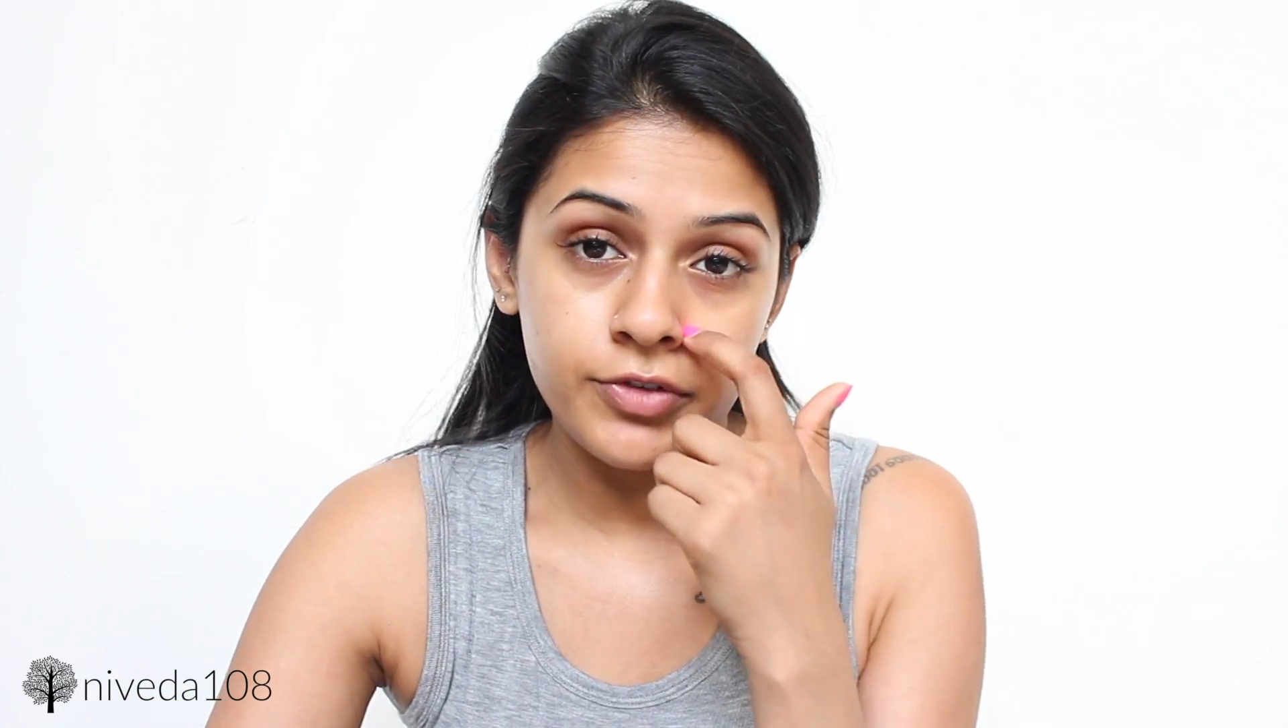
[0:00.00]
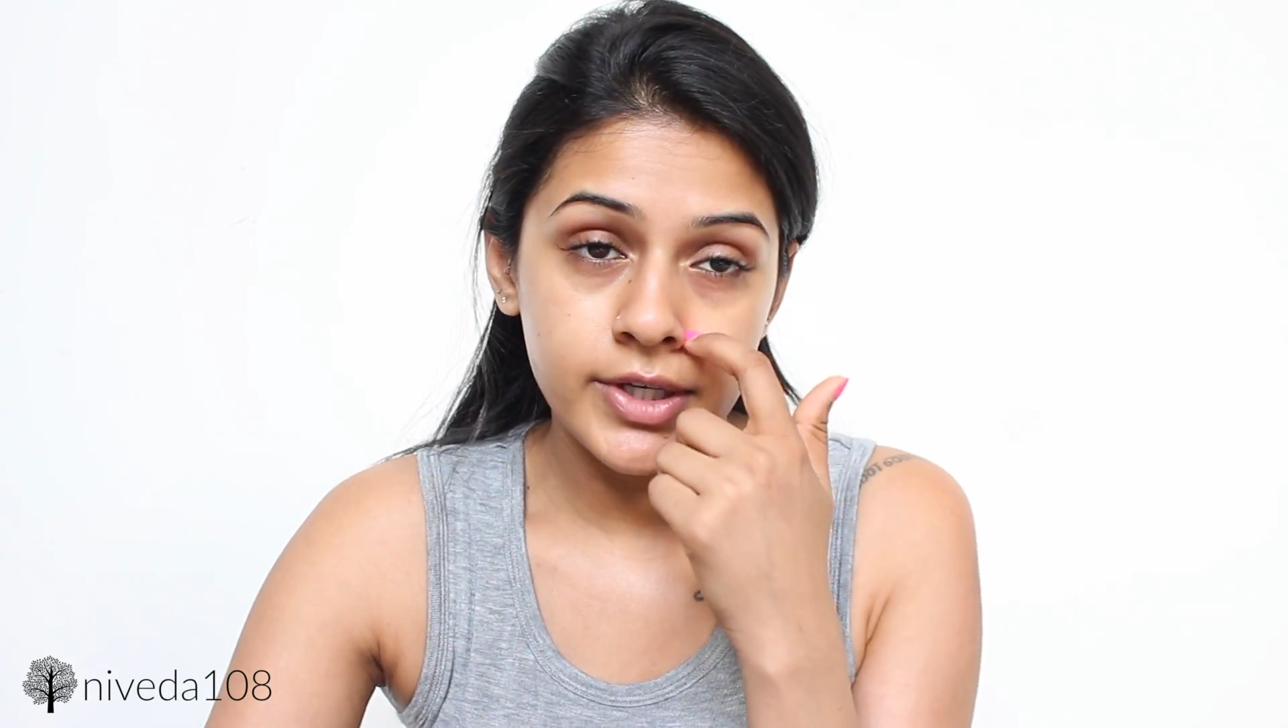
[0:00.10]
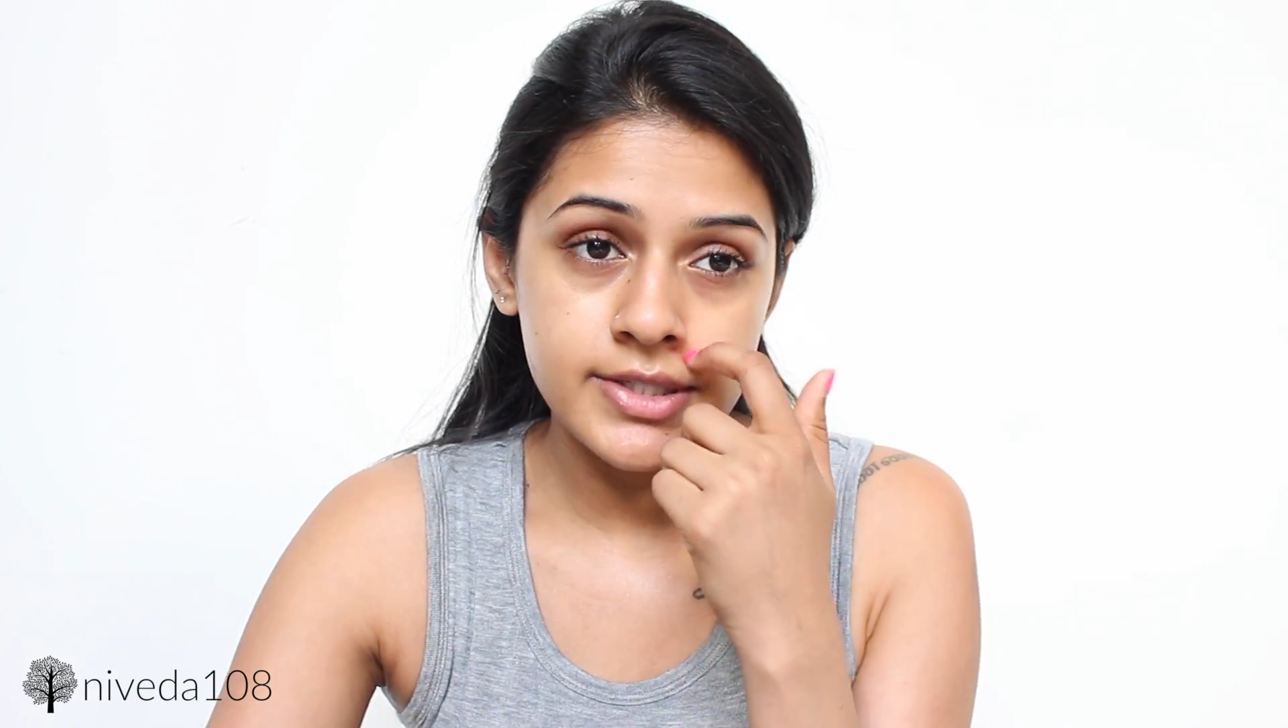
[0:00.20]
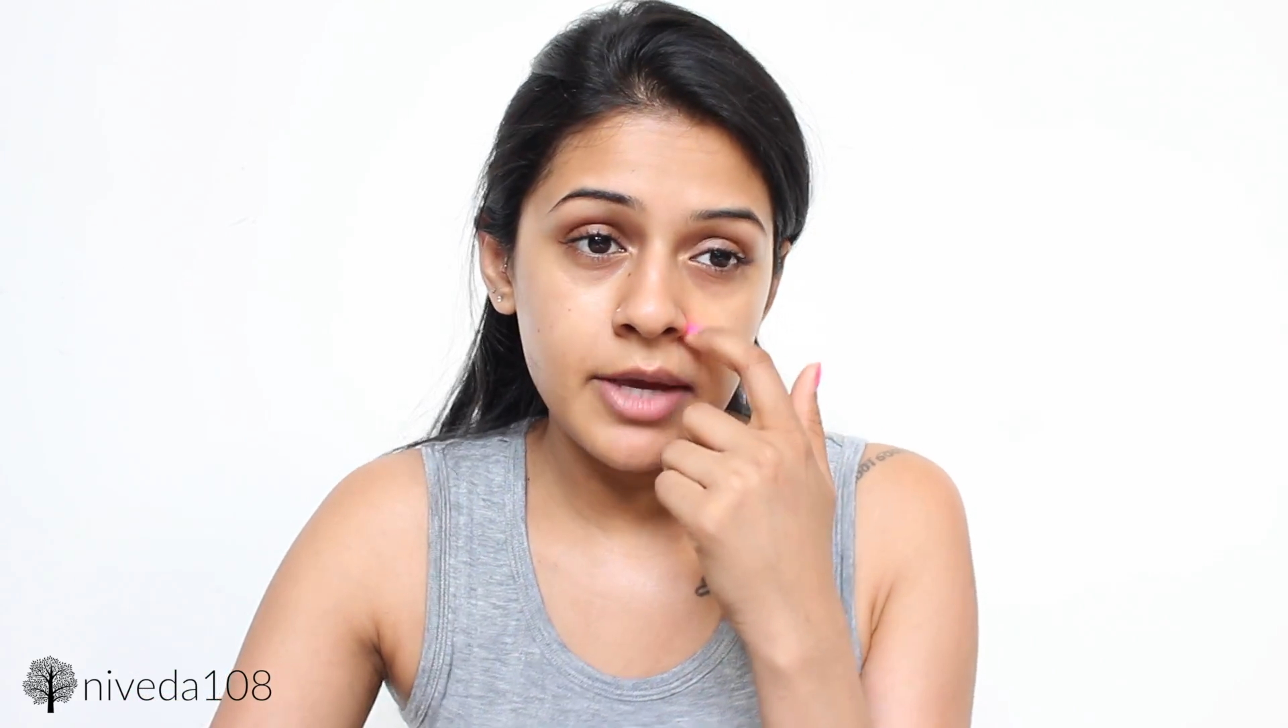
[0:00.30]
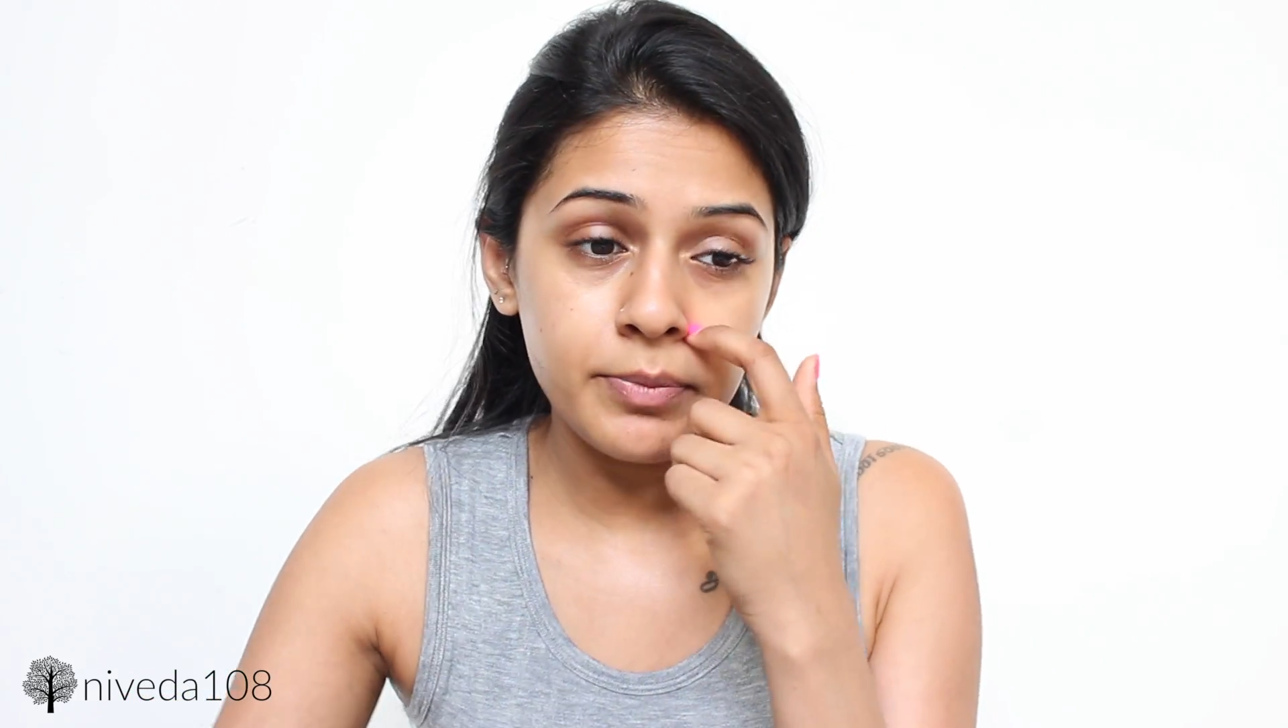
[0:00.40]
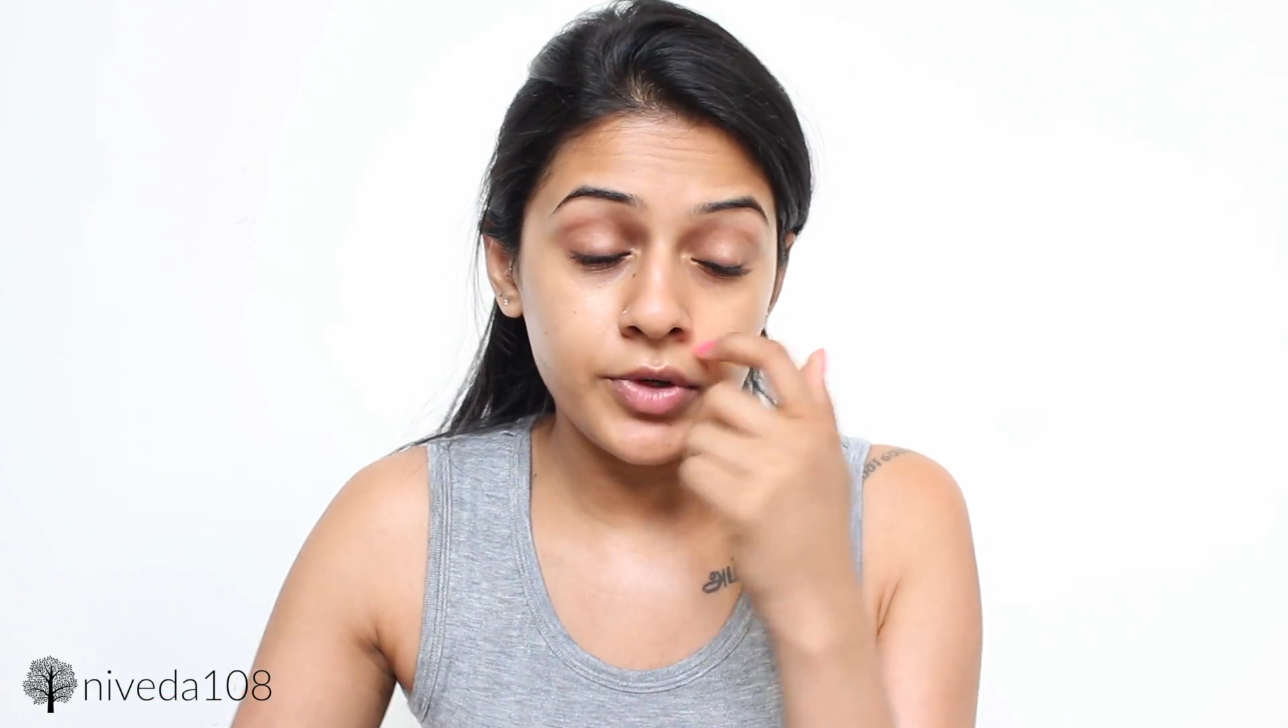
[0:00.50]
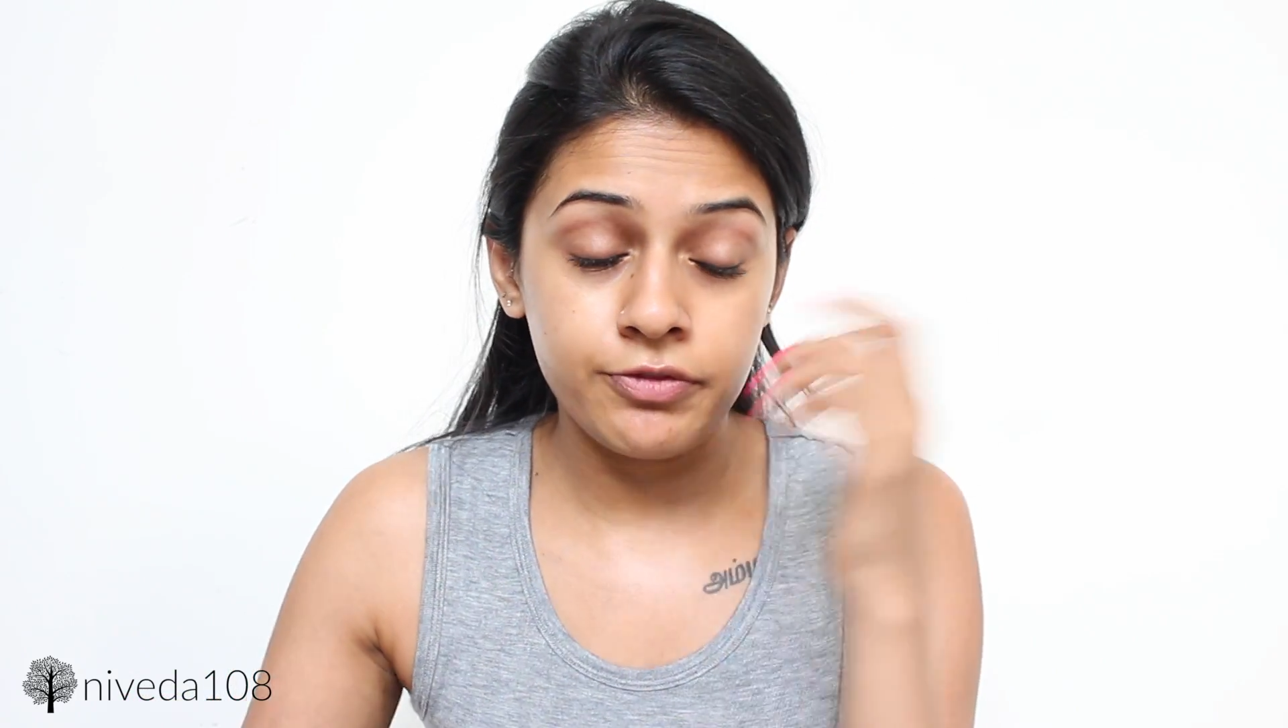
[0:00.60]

For example,